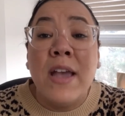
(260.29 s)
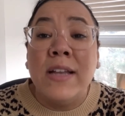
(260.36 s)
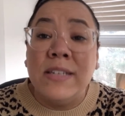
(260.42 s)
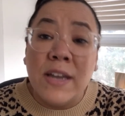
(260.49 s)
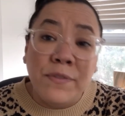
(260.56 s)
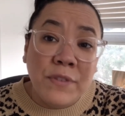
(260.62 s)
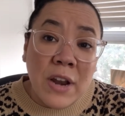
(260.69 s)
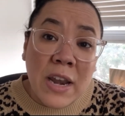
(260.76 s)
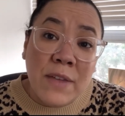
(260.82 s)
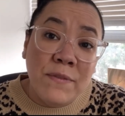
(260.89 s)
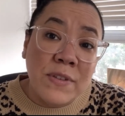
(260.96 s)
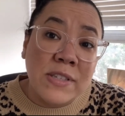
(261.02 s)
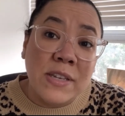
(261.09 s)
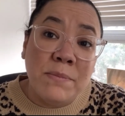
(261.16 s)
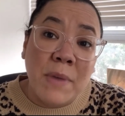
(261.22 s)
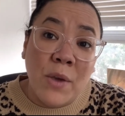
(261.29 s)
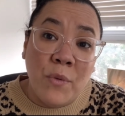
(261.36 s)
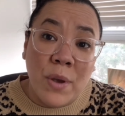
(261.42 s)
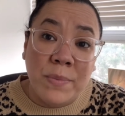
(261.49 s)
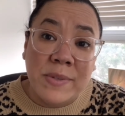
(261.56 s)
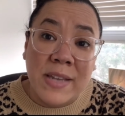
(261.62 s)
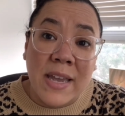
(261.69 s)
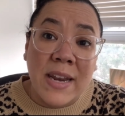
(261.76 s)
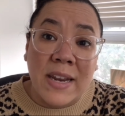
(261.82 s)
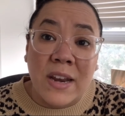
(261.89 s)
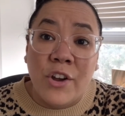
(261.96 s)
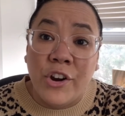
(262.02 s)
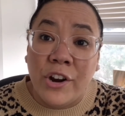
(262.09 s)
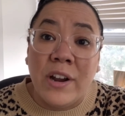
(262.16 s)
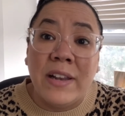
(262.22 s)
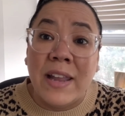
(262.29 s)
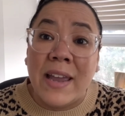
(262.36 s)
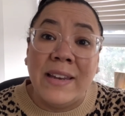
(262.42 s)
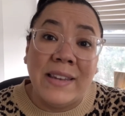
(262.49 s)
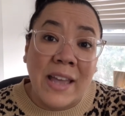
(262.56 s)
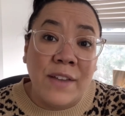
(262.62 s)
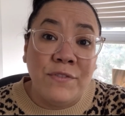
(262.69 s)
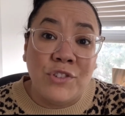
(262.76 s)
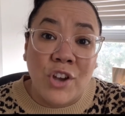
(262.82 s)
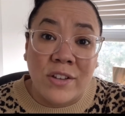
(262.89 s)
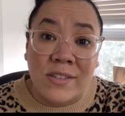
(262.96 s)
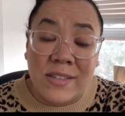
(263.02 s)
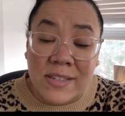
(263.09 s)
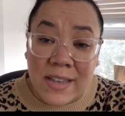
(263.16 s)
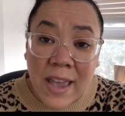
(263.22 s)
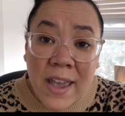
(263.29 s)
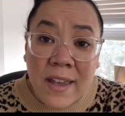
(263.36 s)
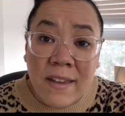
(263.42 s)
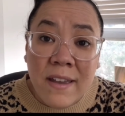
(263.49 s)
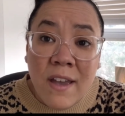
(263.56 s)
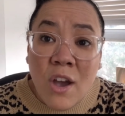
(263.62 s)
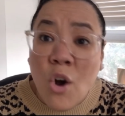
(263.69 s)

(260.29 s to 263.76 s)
definitely visit my website at heralignlife.ca,